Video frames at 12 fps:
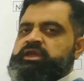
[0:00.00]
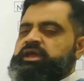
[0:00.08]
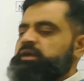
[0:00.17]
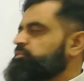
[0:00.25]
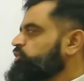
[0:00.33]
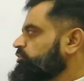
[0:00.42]

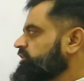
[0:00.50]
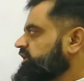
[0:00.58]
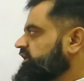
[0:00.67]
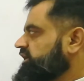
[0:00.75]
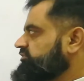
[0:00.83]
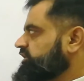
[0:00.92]
Abdominal
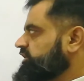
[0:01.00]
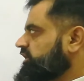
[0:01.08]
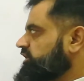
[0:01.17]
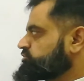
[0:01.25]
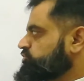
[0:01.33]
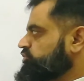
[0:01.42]
cavity
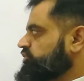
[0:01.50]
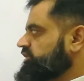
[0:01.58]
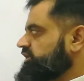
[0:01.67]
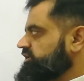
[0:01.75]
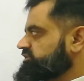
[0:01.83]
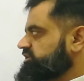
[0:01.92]
also
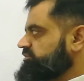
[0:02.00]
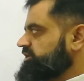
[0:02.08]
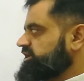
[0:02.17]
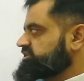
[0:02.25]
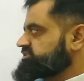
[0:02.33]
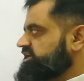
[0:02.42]
contains some
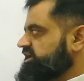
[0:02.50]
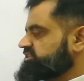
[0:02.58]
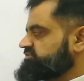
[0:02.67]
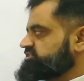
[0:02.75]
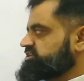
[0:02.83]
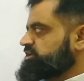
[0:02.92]
air sacs
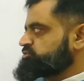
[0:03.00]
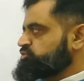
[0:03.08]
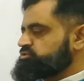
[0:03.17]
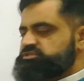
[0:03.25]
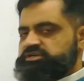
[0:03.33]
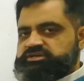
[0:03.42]
which are
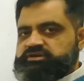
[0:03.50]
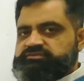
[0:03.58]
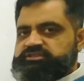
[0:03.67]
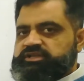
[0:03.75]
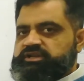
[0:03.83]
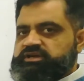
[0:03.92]
associated
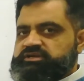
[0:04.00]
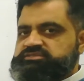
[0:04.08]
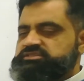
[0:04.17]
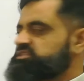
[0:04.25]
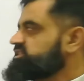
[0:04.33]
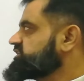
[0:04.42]
with the
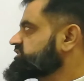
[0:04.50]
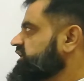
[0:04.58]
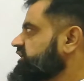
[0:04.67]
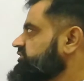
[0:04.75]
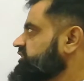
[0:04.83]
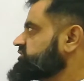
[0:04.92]
lungs. These
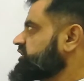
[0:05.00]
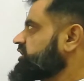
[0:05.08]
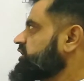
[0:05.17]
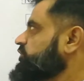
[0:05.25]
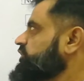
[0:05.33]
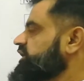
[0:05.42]
cavities are
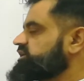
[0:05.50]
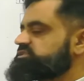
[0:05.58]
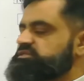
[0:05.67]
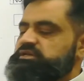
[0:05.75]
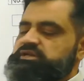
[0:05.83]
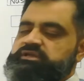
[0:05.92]
known as
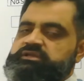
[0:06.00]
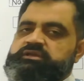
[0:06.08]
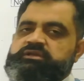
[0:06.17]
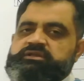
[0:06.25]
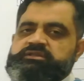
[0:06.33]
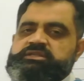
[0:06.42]

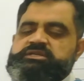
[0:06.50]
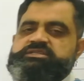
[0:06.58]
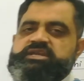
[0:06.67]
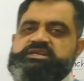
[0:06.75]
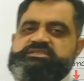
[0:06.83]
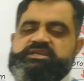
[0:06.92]
these
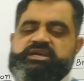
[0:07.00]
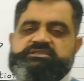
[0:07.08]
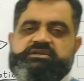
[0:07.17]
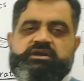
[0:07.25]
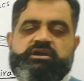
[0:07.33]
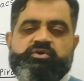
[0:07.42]
air sacs
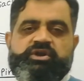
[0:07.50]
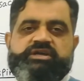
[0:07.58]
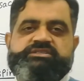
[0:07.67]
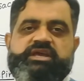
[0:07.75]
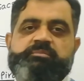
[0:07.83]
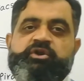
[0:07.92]
are known
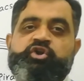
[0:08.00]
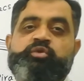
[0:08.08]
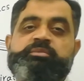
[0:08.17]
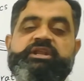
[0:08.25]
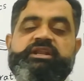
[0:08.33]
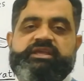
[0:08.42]
as
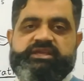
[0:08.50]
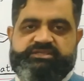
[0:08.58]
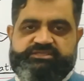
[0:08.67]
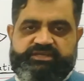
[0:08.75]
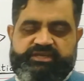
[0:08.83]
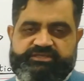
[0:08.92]
abdominal air
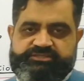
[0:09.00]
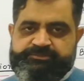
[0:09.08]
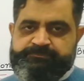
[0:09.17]
sacs.